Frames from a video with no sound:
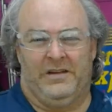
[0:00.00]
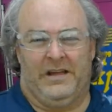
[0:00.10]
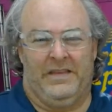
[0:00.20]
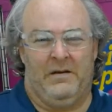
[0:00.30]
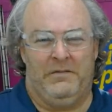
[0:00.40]

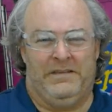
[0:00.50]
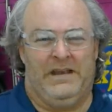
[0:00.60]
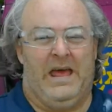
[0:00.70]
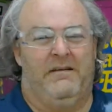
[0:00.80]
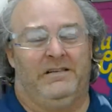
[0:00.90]
Okay, that one
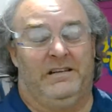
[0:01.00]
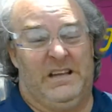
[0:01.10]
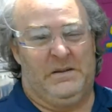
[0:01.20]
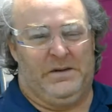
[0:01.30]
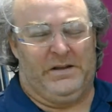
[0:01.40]
did have a
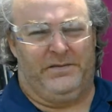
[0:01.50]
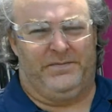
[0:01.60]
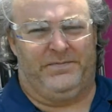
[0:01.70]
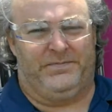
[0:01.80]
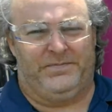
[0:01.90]
little bit of
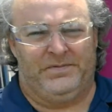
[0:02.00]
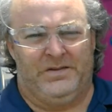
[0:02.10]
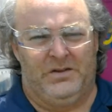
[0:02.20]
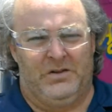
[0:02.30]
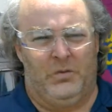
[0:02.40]

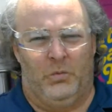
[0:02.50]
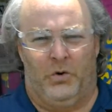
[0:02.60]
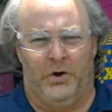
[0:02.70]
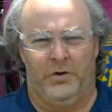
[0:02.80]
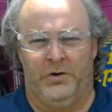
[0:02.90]

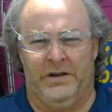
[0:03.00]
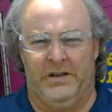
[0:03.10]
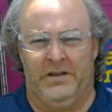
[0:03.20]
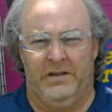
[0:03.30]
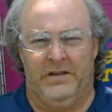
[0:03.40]
water in
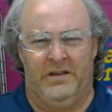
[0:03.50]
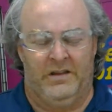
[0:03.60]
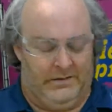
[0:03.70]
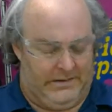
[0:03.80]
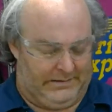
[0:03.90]
it.
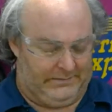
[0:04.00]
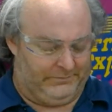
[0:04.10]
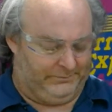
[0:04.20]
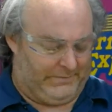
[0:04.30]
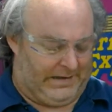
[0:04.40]

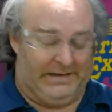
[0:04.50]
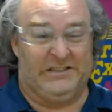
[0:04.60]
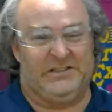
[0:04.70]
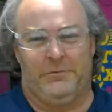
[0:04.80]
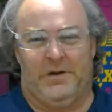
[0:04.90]
I
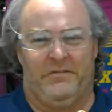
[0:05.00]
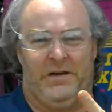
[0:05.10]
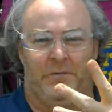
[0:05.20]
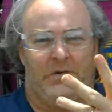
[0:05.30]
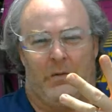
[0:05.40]
didn't show you my
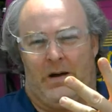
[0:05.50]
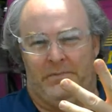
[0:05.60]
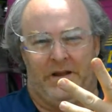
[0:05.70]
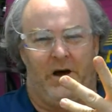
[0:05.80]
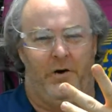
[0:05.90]
finger before I
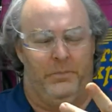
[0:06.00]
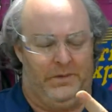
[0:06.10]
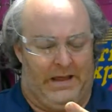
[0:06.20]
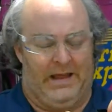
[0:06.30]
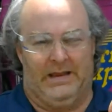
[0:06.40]
wiped it off,
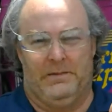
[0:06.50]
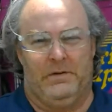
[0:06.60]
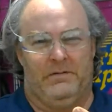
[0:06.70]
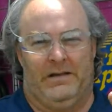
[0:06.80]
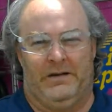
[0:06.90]
but I had a little
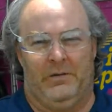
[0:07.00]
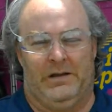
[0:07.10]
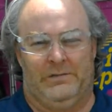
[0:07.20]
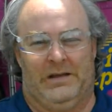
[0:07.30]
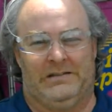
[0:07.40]
bit right there
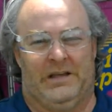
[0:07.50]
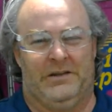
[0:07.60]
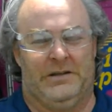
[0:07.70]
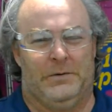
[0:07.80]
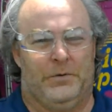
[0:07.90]
as I
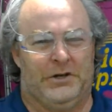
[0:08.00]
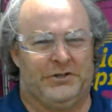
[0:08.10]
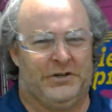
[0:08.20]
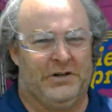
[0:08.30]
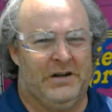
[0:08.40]
did the pressure.